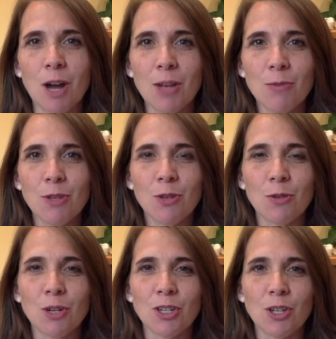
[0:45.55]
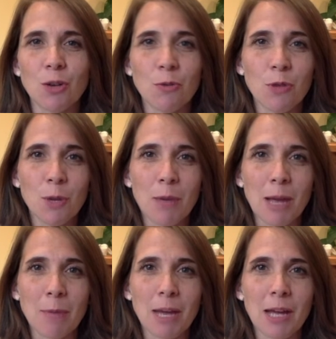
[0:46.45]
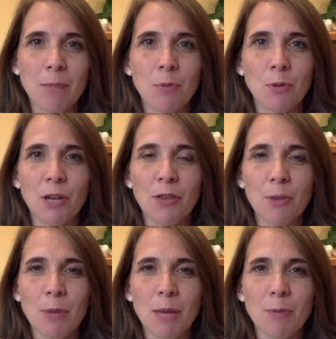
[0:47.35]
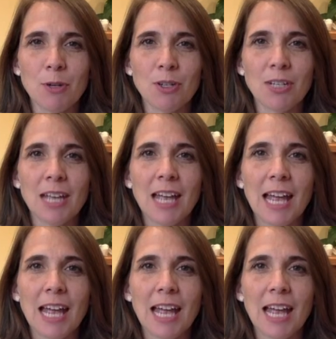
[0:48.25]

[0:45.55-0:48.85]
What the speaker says: walk through the door to go through their backpack, pull out their papers,